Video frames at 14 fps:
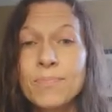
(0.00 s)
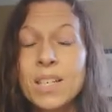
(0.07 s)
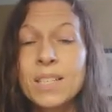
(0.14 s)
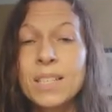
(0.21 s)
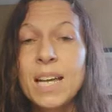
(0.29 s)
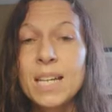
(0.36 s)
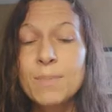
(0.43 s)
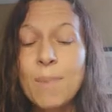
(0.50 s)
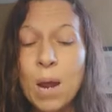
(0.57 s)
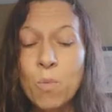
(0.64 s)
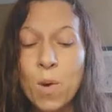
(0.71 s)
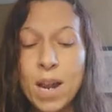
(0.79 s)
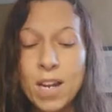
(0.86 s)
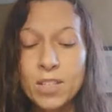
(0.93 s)
He says, my
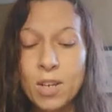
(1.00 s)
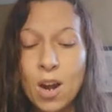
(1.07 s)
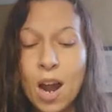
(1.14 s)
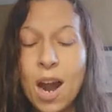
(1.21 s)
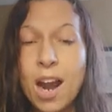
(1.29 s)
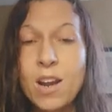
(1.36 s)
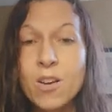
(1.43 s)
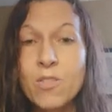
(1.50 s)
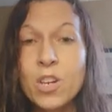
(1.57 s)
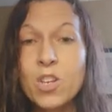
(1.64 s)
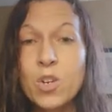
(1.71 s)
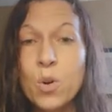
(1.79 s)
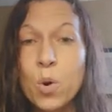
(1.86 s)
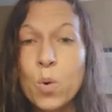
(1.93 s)
ways are higher
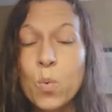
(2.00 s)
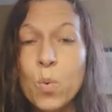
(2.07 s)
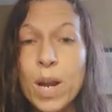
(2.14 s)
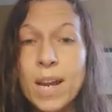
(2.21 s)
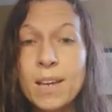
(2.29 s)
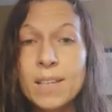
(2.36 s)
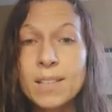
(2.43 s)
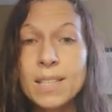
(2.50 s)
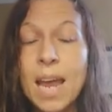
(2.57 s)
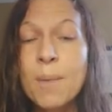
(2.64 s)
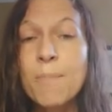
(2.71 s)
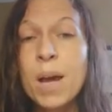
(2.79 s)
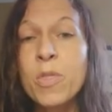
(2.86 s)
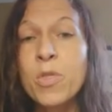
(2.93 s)
than your ways
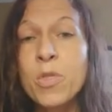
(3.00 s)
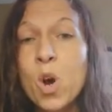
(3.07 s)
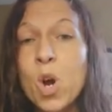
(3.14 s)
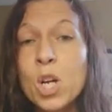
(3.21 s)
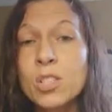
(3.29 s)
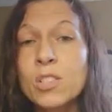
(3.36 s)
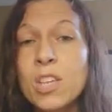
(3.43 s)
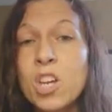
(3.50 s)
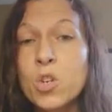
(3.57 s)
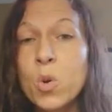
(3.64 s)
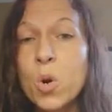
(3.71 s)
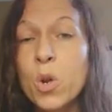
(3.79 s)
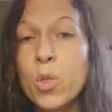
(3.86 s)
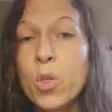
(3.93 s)
and my thoughts than
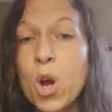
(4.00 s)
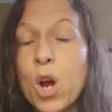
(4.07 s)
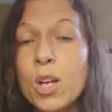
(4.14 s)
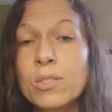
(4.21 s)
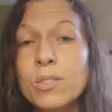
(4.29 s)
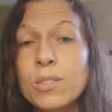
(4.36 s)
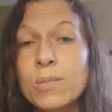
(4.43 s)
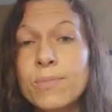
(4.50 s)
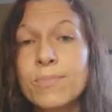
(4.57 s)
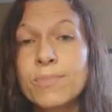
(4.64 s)
your thoughts.